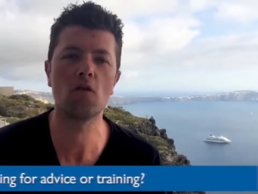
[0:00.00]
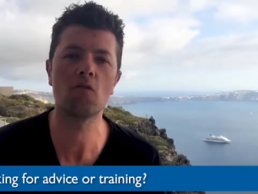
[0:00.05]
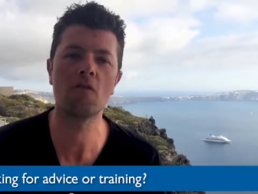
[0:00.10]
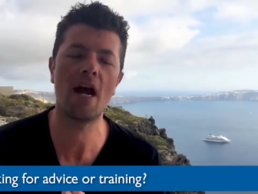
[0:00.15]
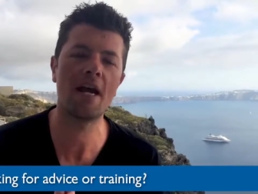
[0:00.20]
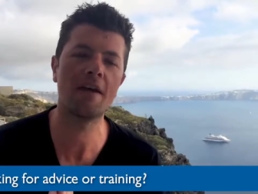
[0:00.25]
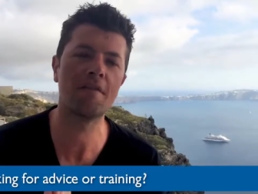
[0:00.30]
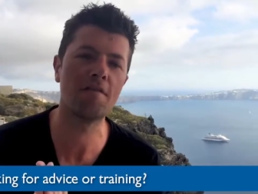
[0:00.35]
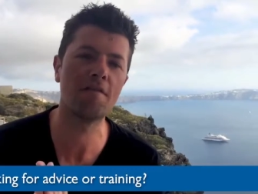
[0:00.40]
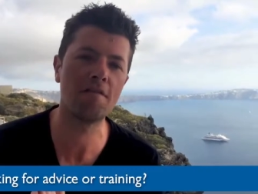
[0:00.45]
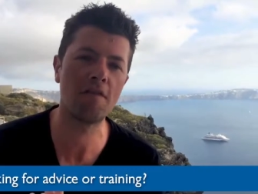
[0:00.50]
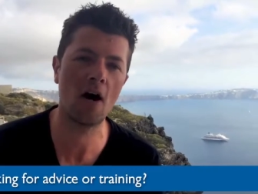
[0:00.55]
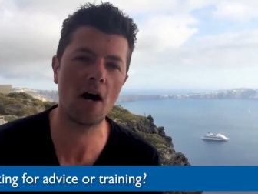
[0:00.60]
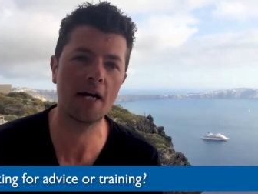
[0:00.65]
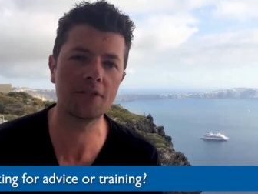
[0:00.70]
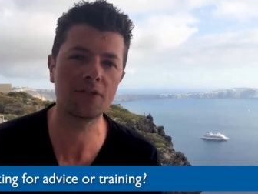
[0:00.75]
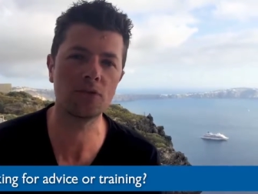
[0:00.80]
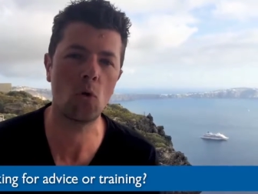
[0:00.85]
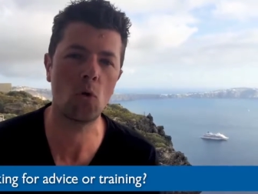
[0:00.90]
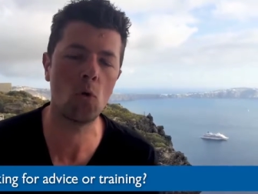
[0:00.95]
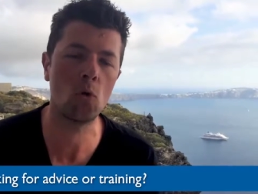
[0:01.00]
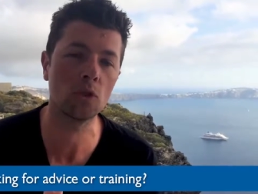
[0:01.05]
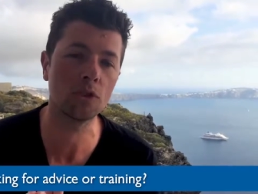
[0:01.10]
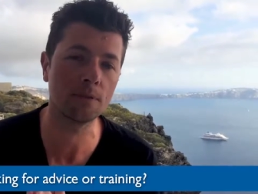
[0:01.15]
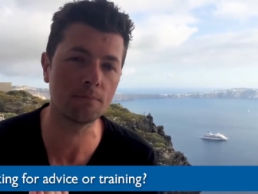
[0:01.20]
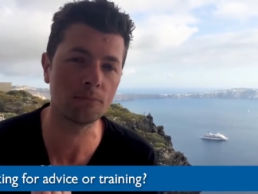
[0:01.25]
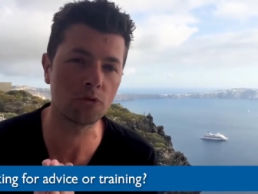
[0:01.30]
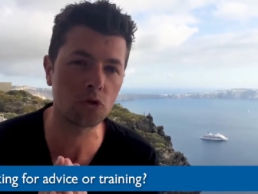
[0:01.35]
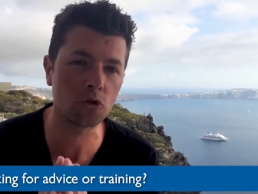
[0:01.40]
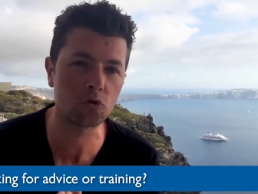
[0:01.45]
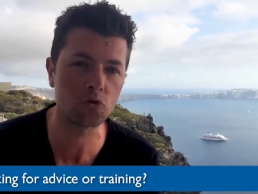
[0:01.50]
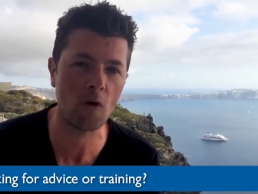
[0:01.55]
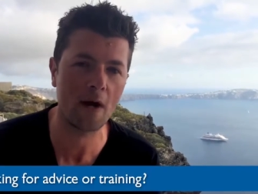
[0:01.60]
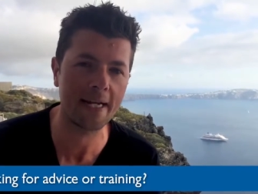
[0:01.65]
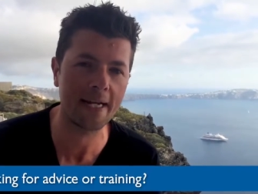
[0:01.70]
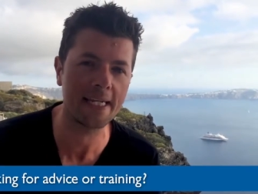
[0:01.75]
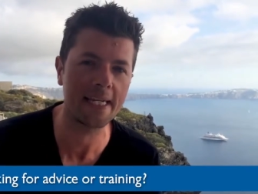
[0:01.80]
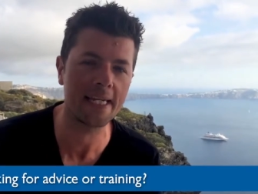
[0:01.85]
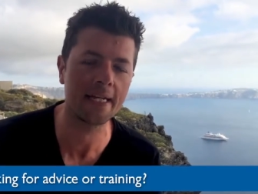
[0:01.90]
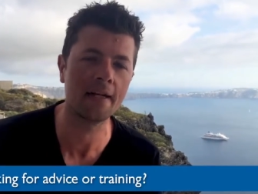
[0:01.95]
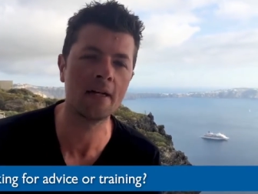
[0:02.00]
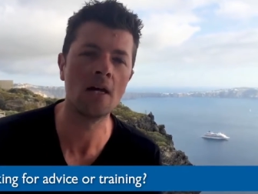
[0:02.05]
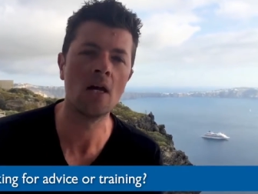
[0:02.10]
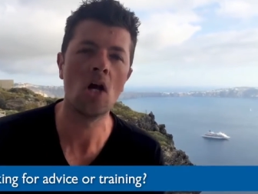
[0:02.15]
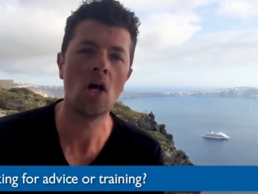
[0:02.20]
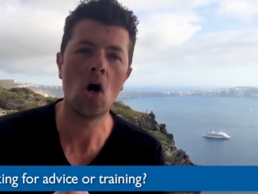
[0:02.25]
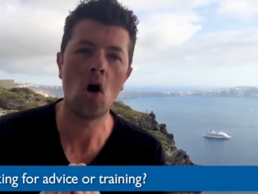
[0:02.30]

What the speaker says: for advice or some training